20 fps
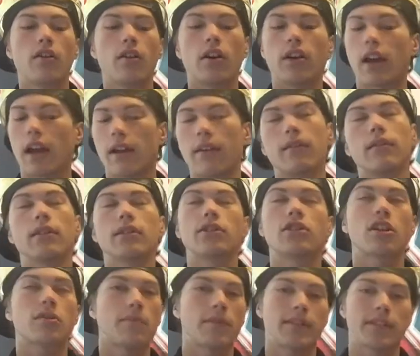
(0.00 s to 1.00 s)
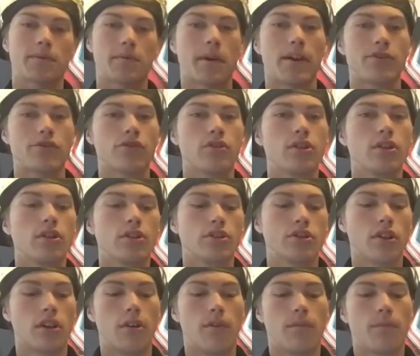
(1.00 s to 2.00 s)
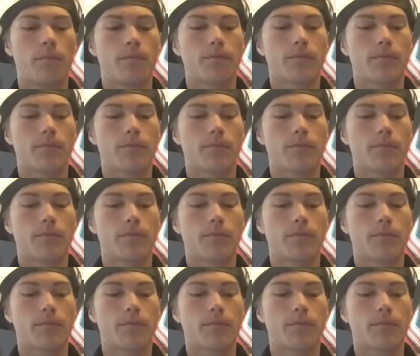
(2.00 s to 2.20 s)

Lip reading: Okay, let's talk about this match. So,